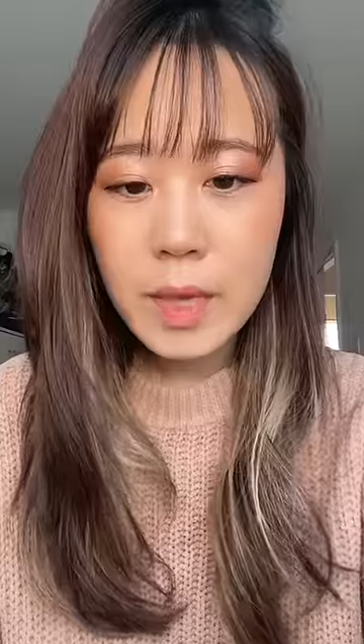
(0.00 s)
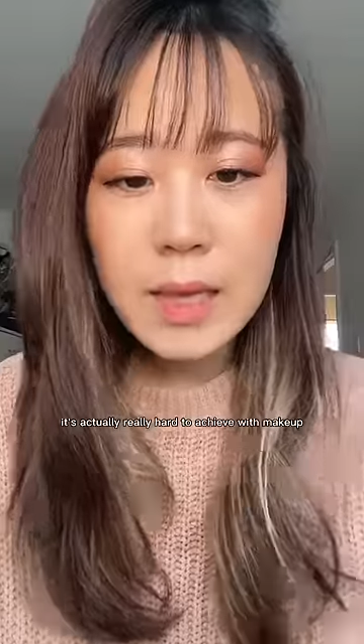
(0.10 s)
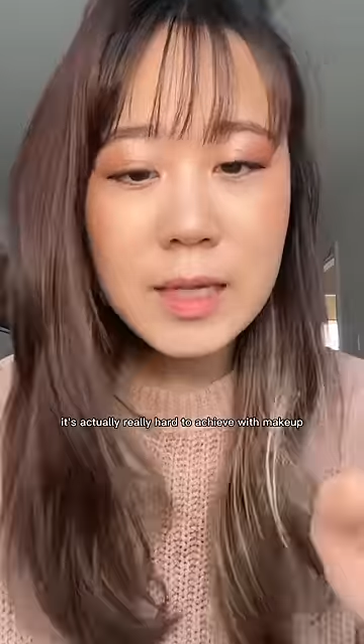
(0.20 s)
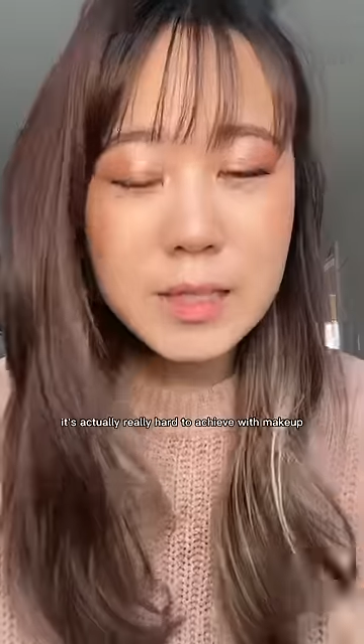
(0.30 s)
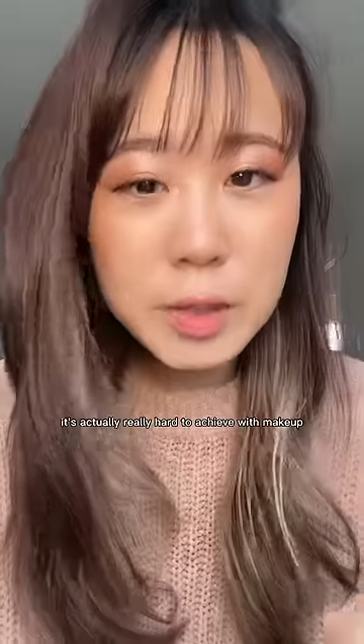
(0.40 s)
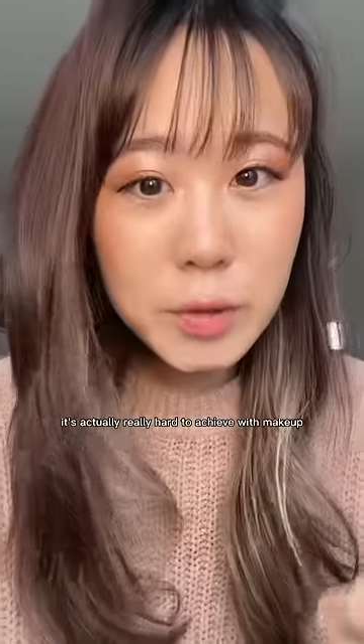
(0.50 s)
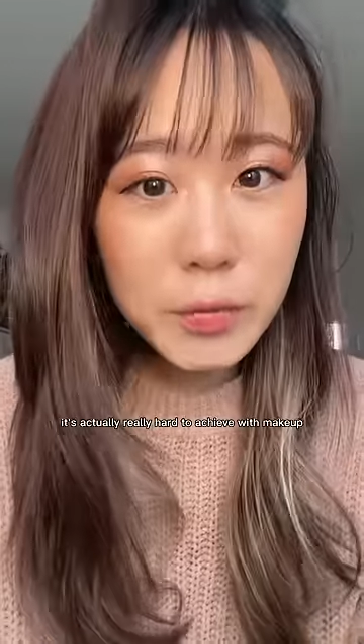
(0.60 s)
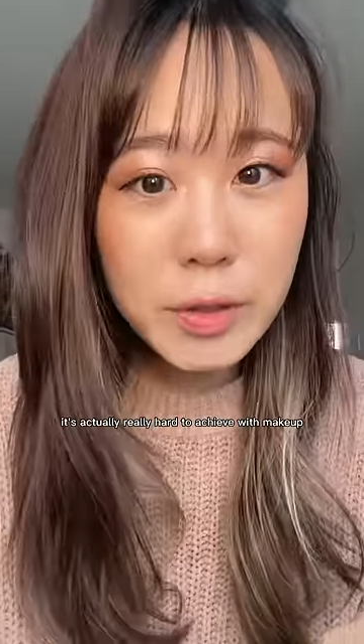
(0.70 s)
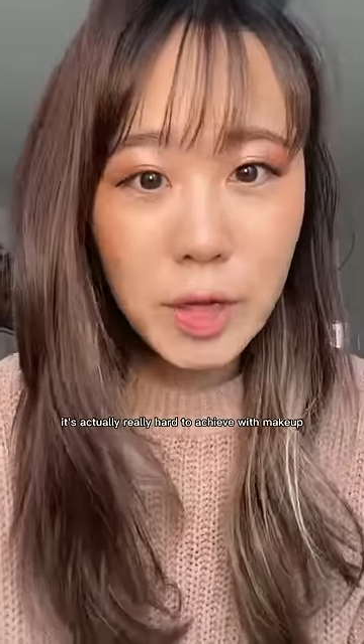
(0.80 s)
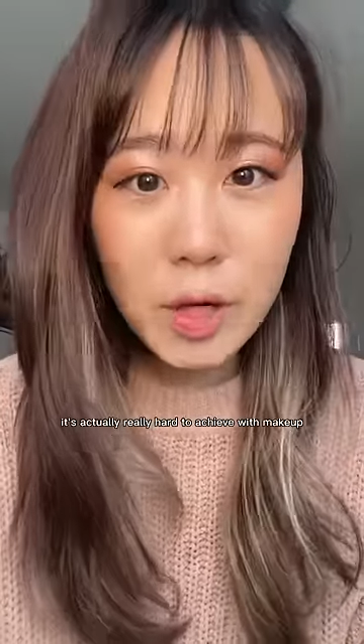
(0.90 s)
It's
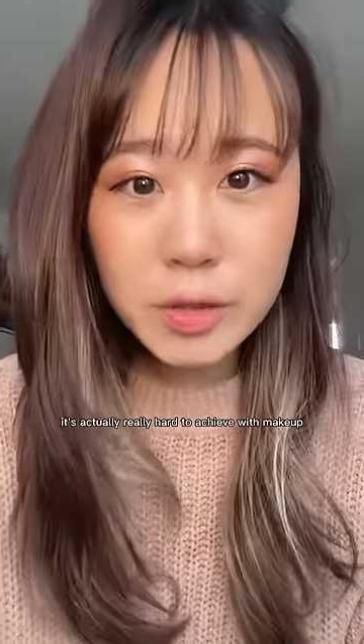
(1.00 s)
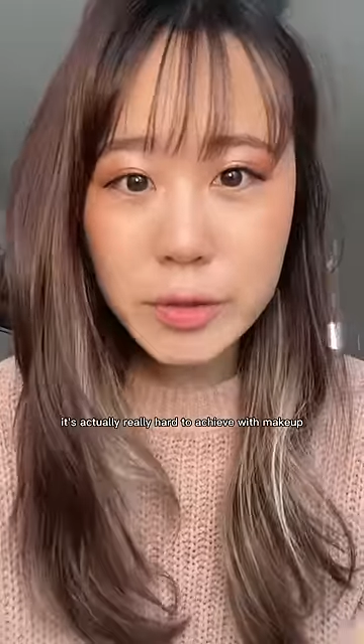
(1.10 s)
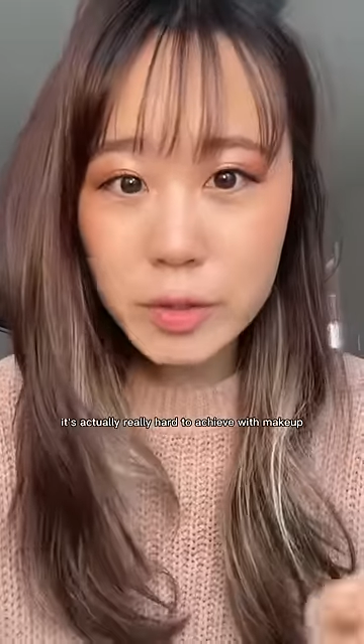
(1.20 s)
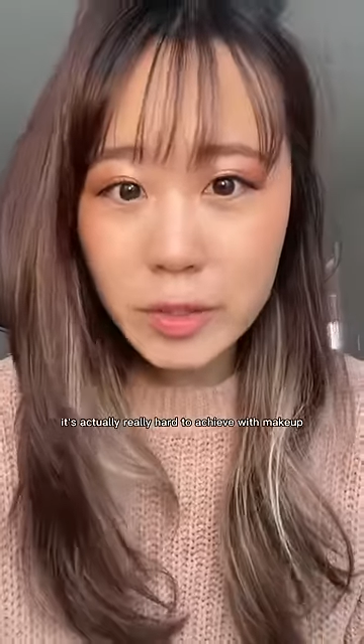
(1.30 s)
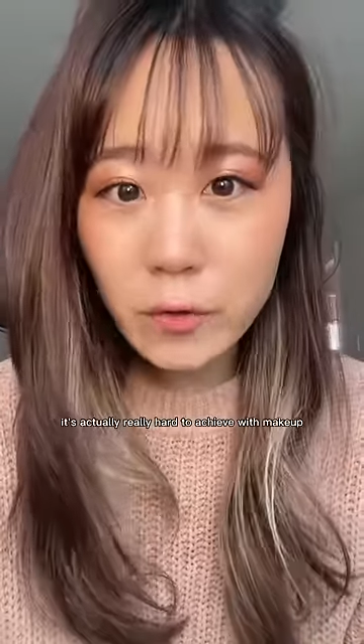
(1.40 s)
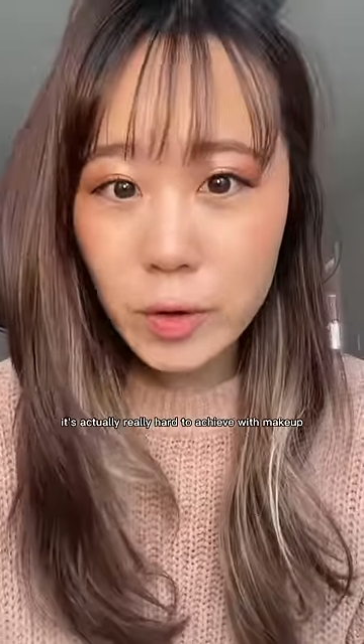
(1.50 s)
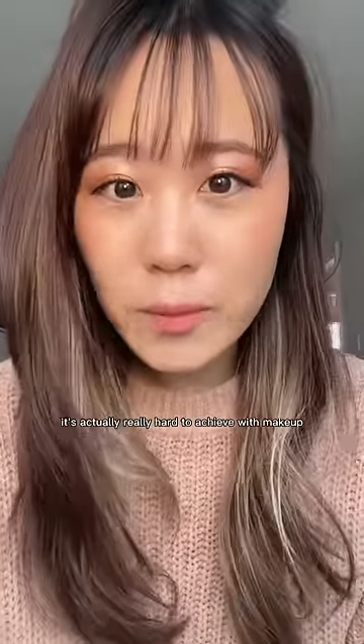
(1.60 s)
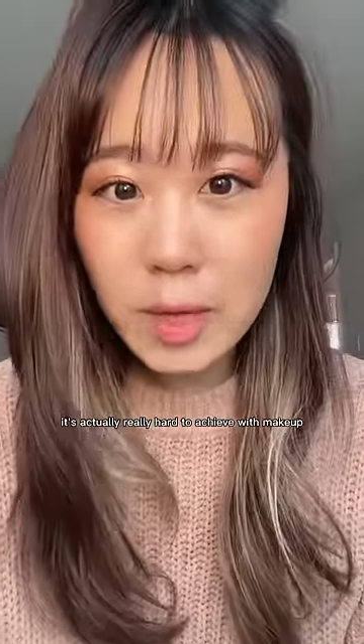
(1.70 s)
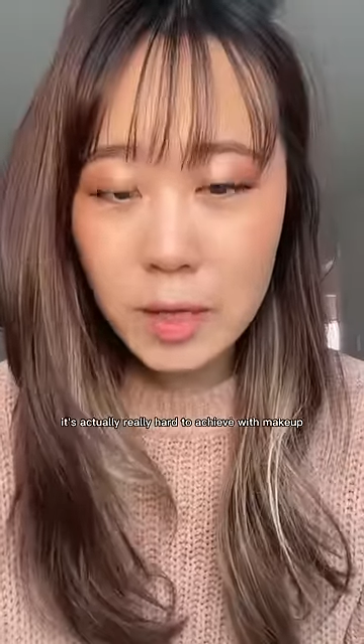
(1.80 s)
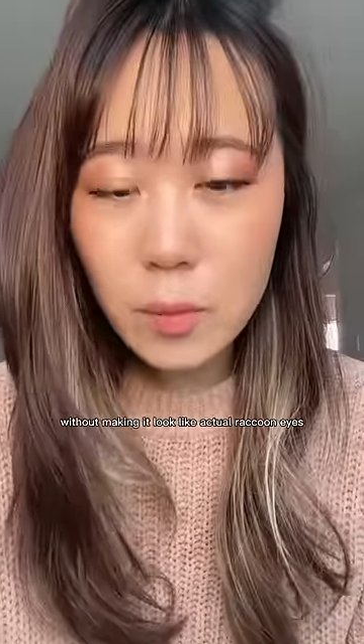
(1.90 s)
actually really hard to achieve with
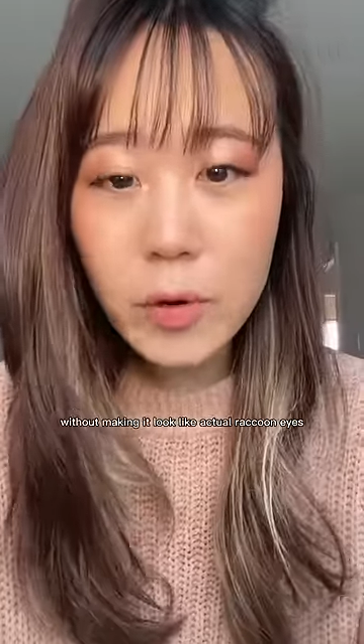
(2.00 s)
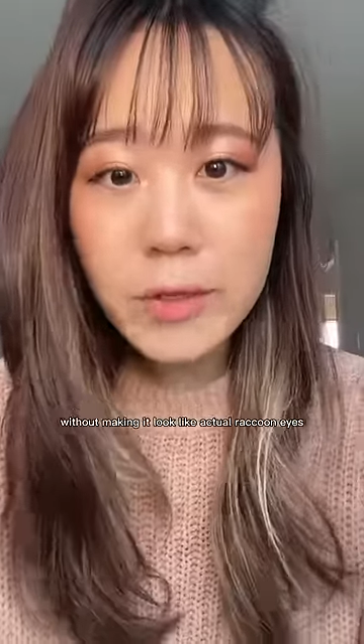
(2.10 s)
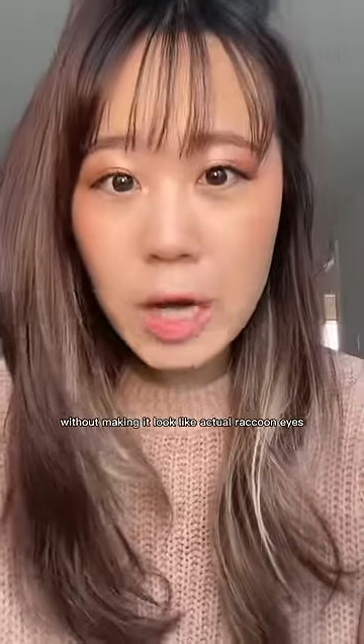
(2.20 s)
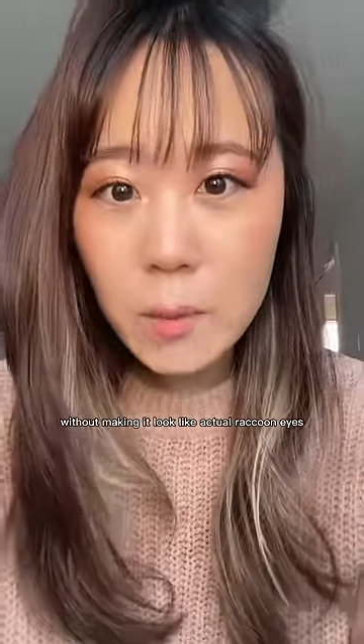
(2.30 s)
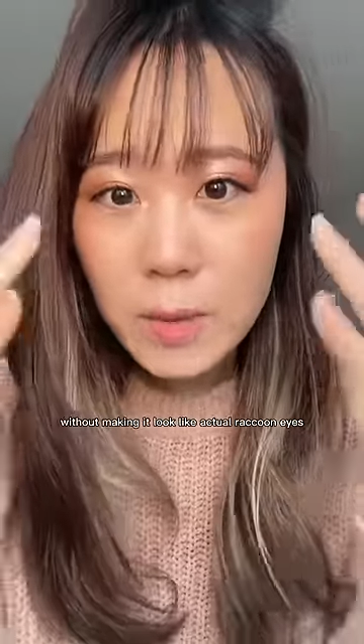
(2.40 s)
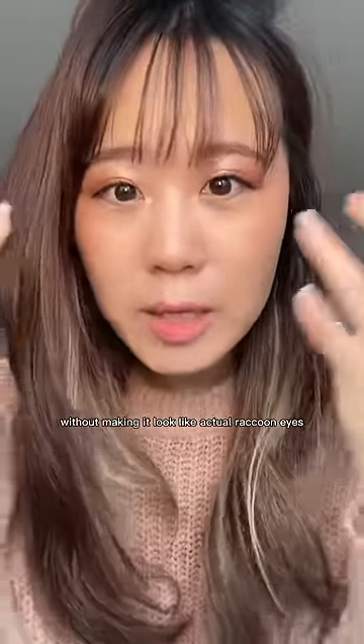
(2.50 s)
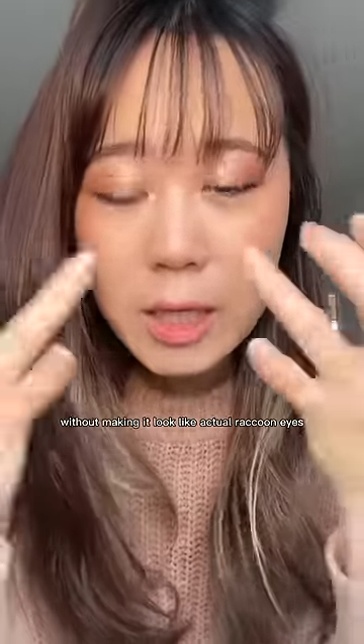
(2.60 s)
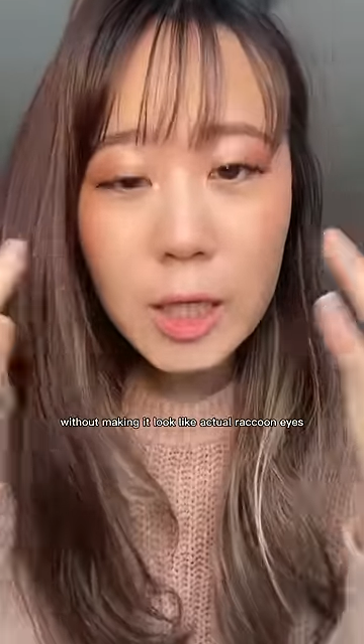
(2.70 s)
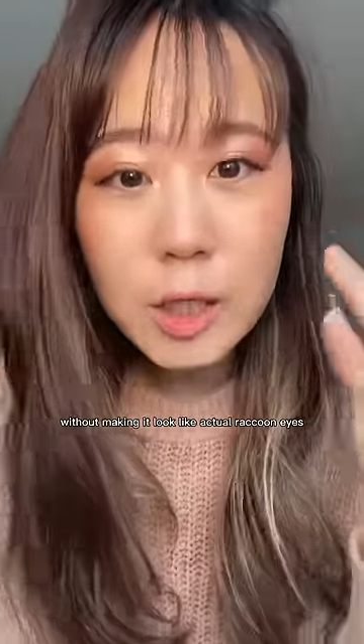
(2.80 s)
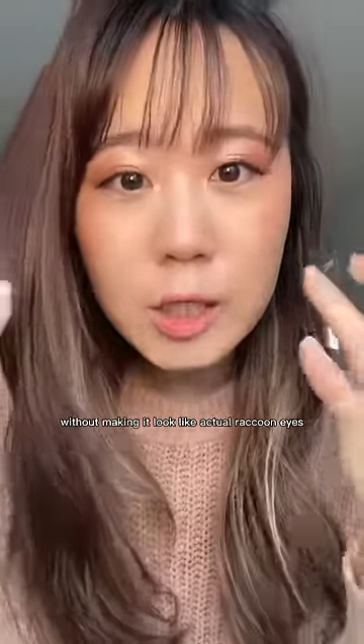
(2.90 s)
makeup without
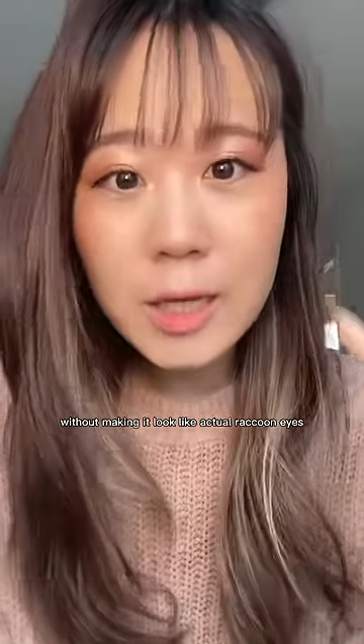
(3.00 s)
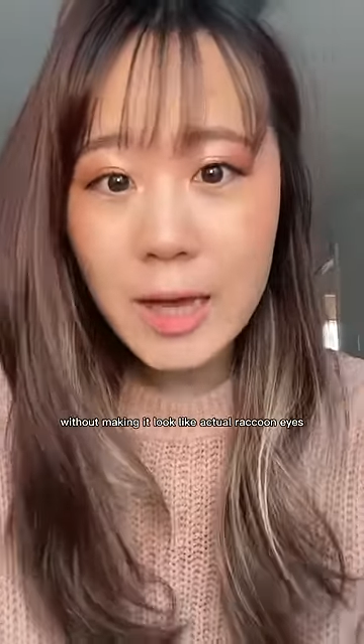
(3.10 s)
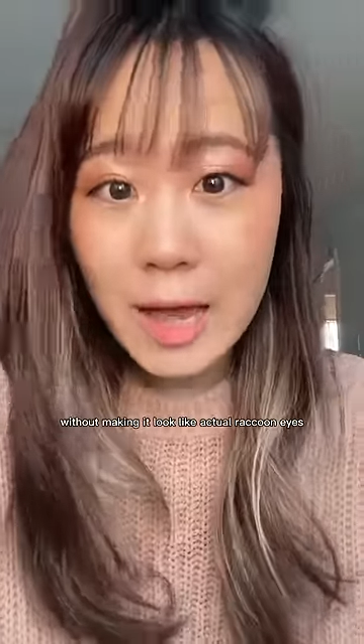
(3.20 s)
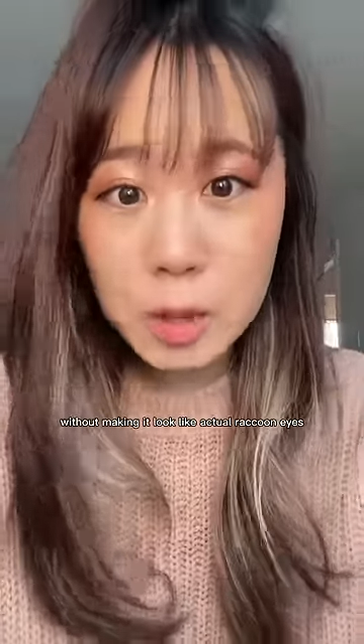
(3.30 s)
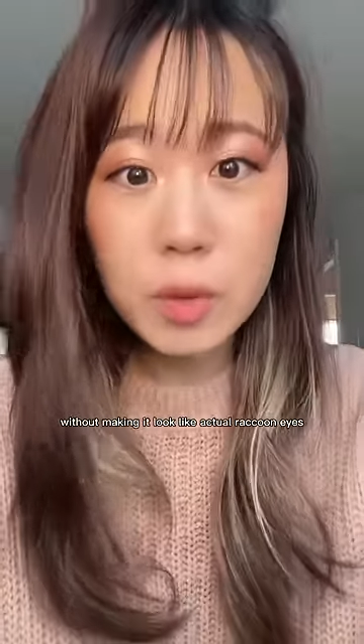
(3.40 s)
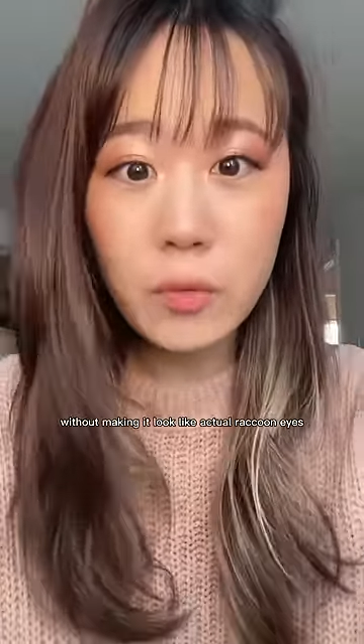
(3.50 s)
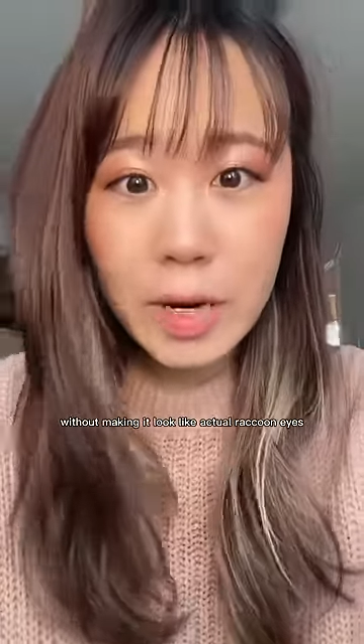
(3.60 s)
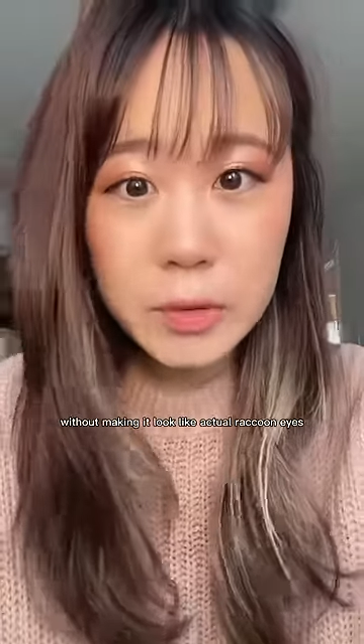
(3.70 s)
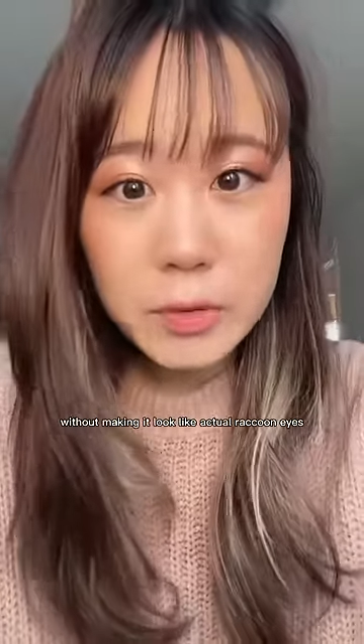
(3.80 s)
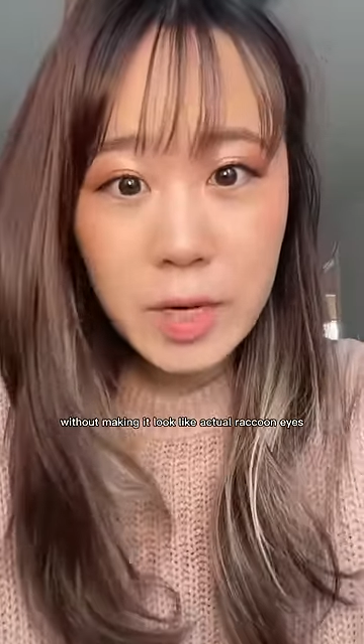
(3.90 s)
making it look like actual
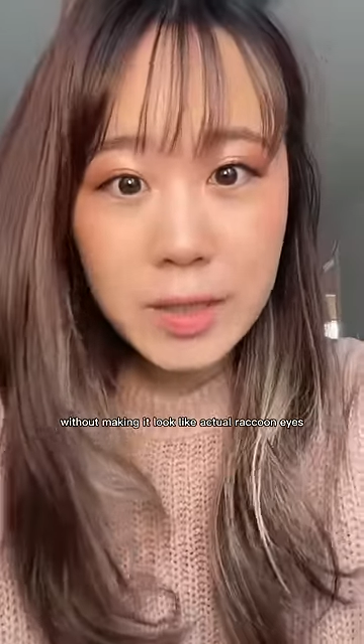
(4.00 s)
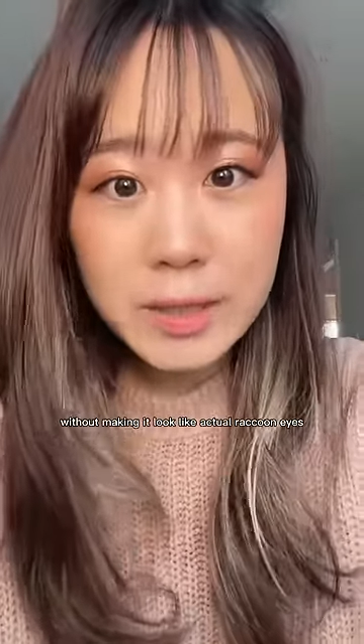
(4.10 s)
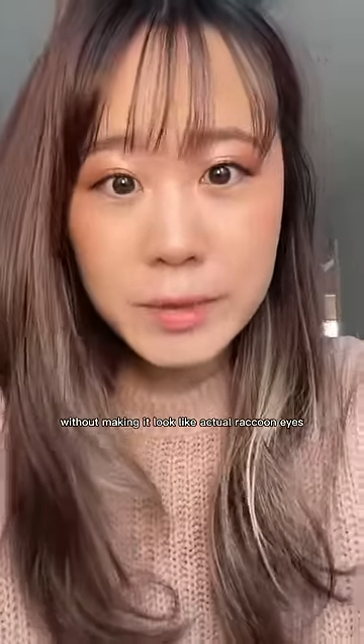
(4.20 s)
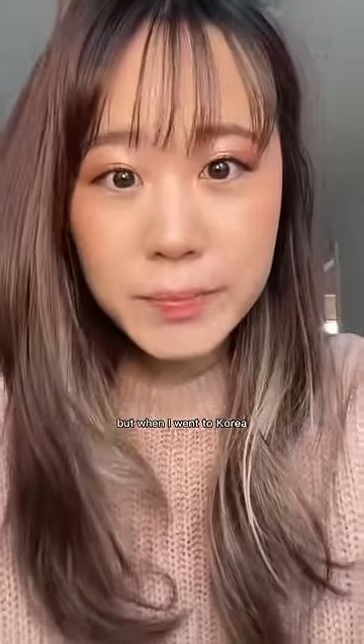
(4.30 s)
raccoon eyes.